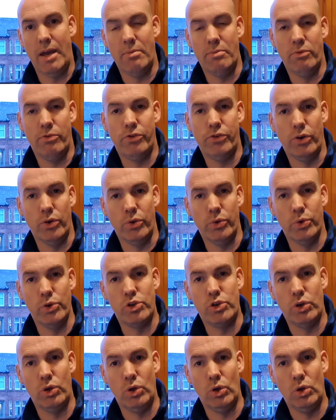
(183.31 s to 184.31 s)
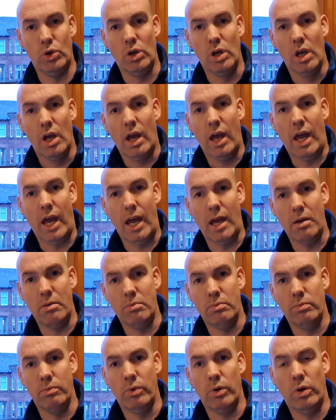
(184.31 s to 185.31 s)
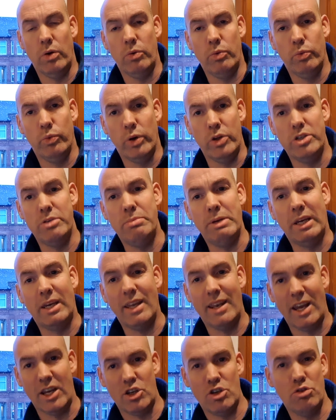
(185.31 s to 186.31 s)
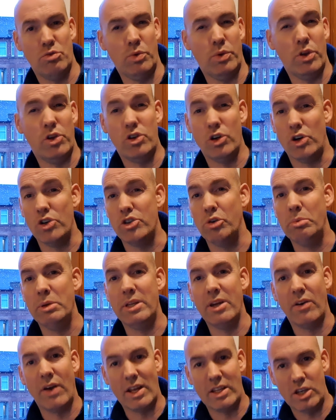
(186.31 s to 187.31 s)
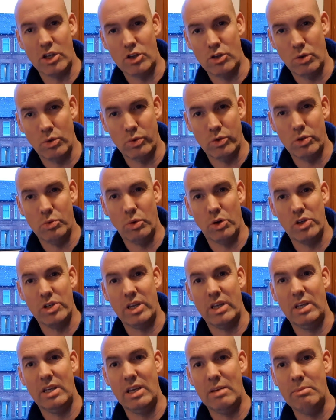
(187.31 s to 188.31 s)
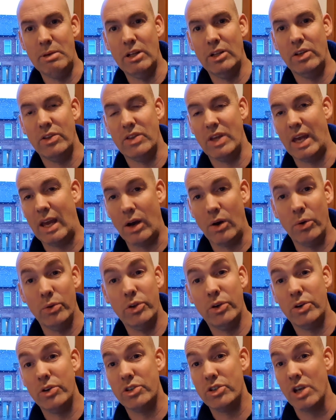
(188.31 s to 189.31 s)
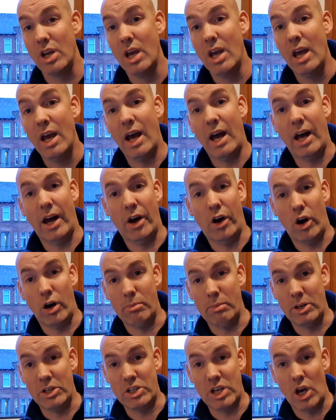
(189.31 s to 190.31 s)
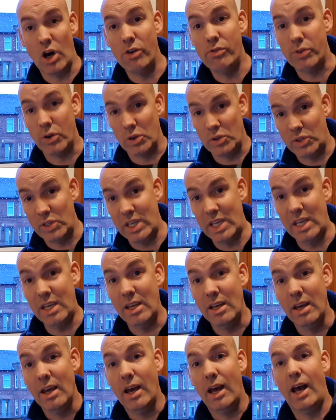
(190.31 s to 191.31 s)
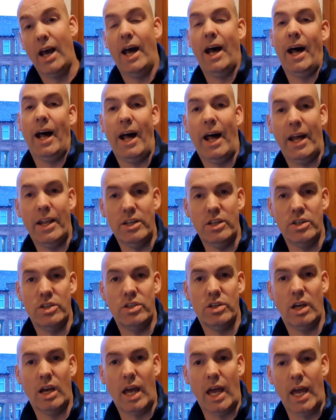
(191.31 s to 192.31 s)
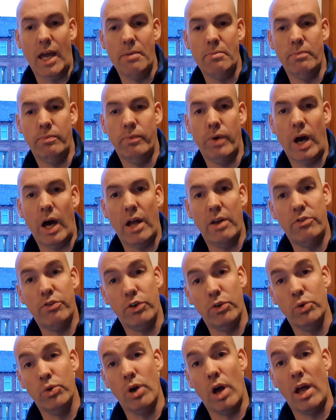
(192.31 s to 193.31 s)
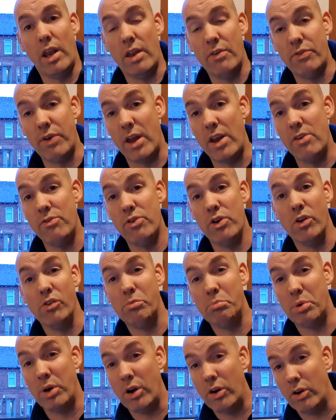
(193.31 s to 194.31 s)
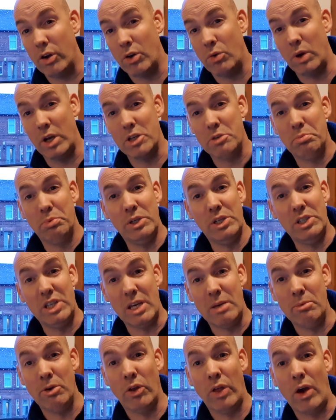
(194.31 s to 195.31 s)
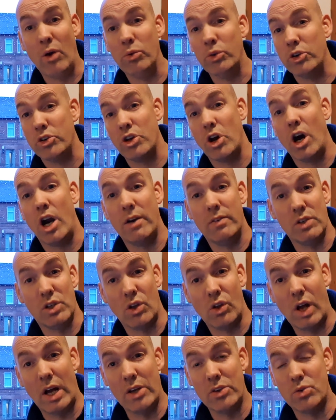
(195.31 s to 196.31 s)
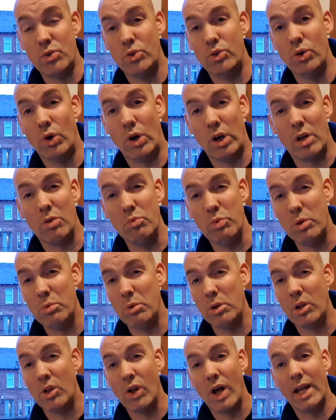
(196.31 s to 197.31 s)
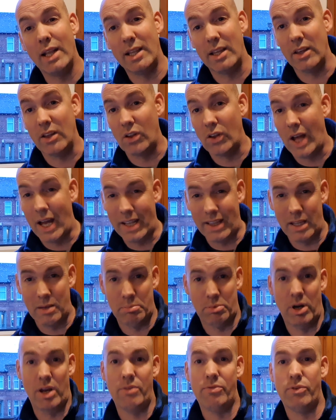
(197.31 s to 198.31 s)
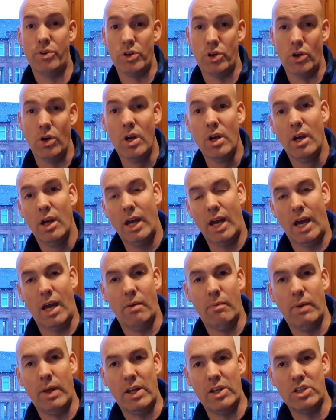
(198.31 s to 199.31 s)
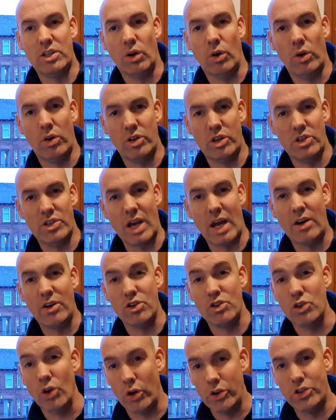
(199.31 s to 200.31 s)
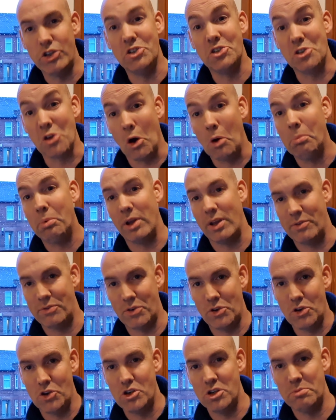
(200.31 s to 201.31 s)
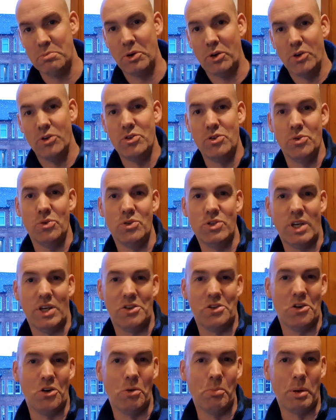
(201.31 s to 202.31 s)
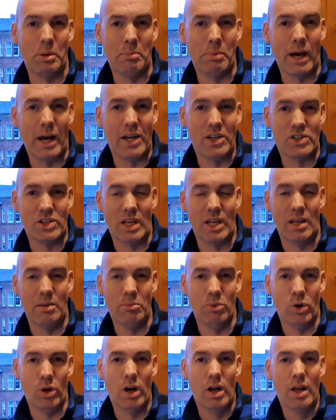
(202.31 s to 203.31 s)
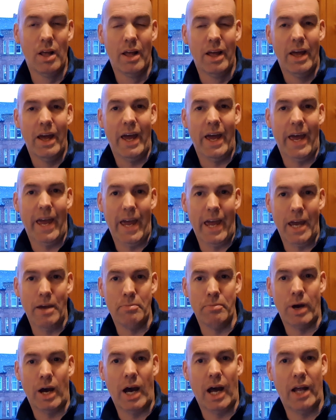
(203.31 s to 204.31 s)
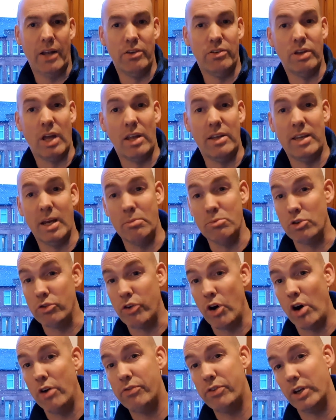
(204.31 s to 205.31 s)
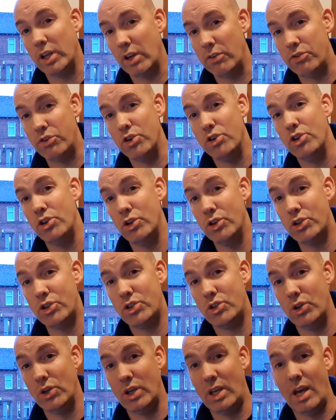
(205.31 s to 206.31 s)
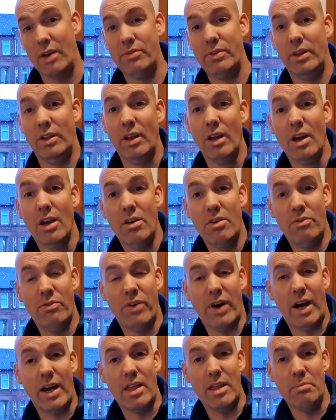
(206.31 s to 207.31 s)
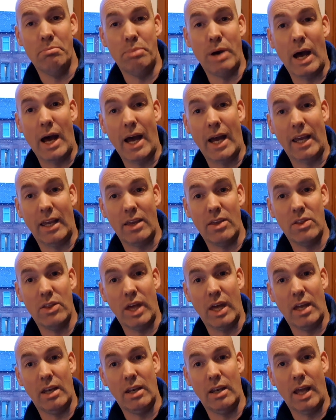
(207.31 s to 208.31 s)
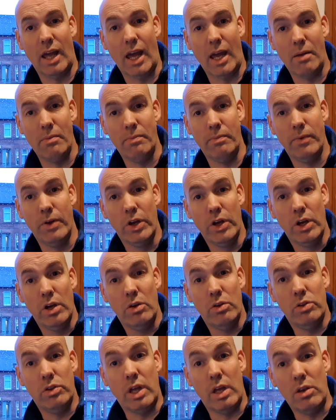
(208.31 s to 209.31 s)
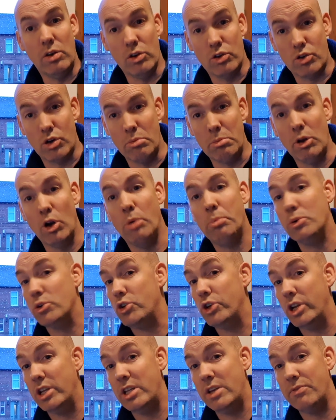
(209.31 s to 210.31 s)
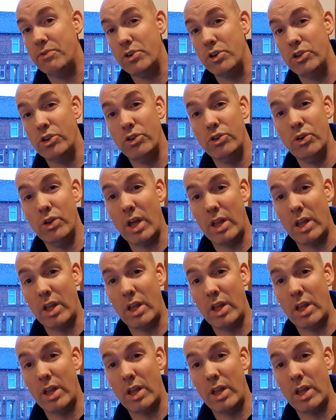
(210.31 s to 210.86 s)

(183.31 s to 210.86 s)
For those who want to make connections with the church, they'll be directed towards emailing the elders or myself or Lee. And if any of you have prayer requests, please email elders@harvestglasgow.org, and we would gladly pray for you. That's still our desire, is not to stop praying for you just because those things are not being passed anymore. And in terms of offering, if you're used to giving via the bag, then there's going to be an opportunity for you to do that.